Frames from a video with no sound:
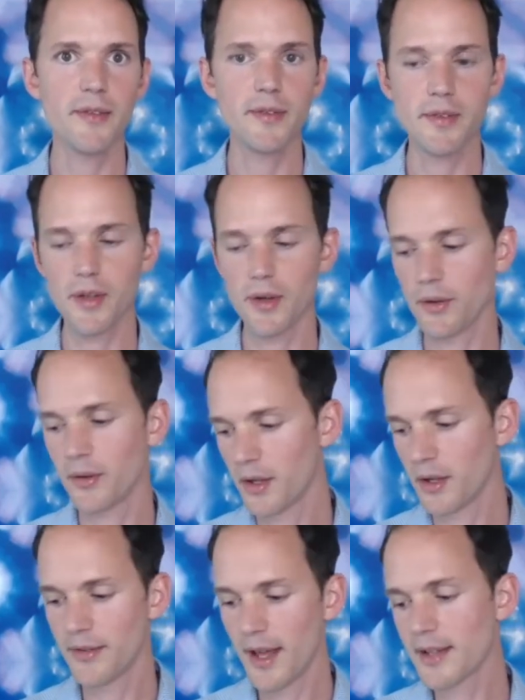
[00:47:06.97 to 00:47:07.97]
So
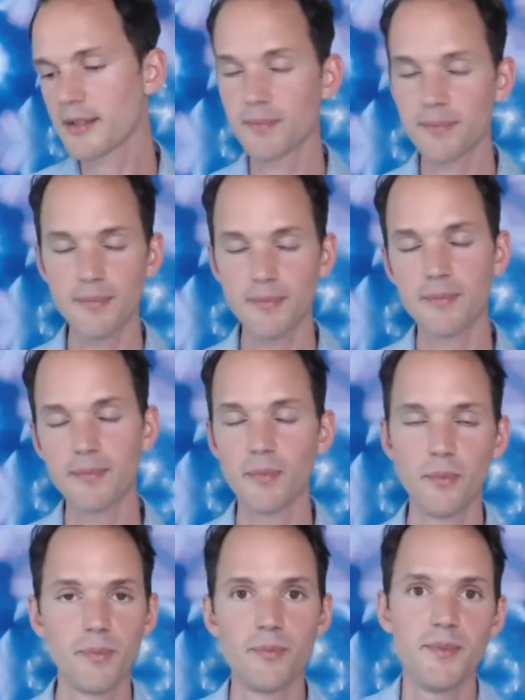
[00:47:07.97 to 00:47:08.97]
that's
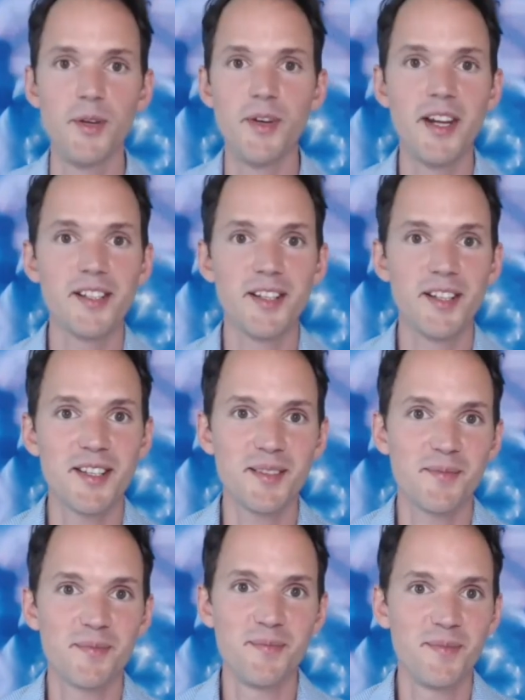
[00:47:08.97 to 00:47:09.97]
unique to
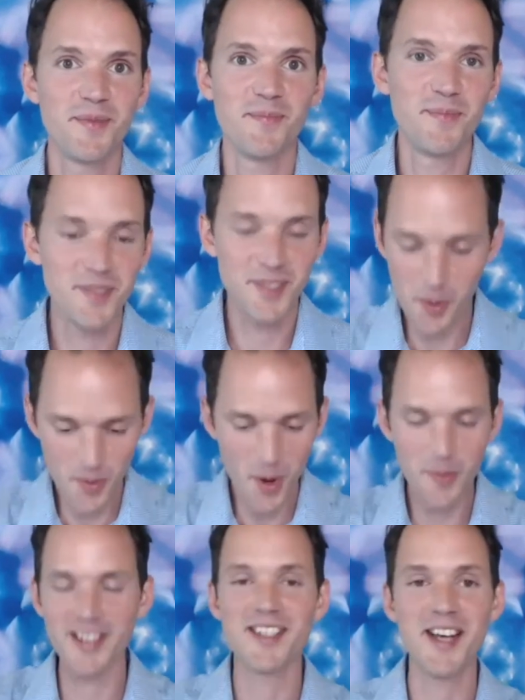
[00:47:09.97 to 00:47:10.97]
this t- moment
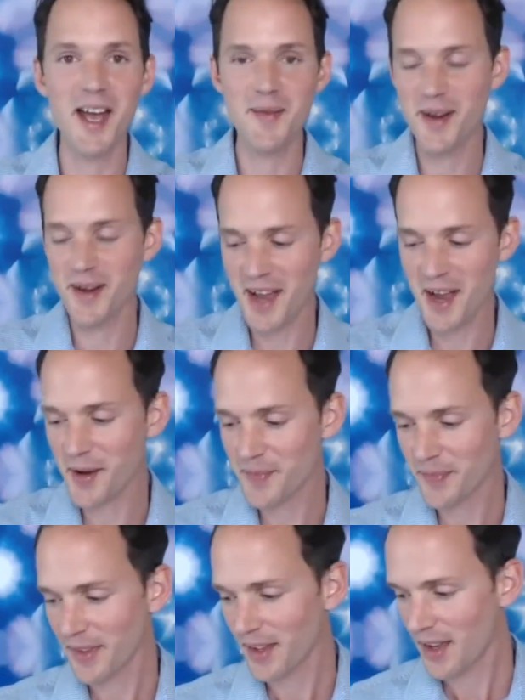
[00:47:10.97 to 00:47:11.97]
in time here now.
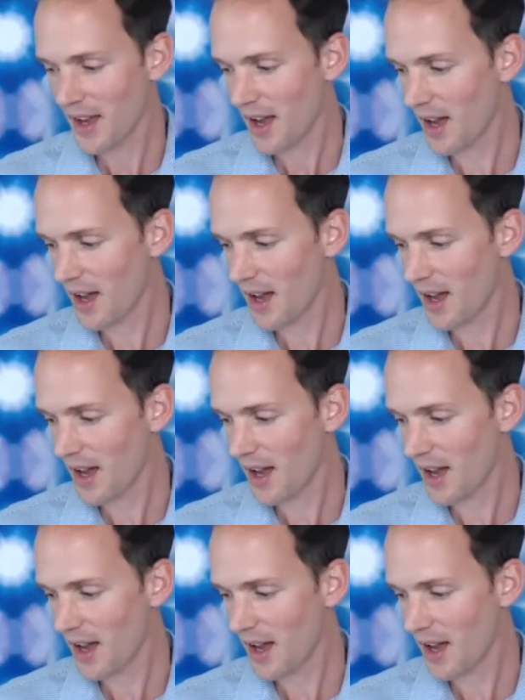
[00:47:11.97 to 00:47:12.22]
I love it.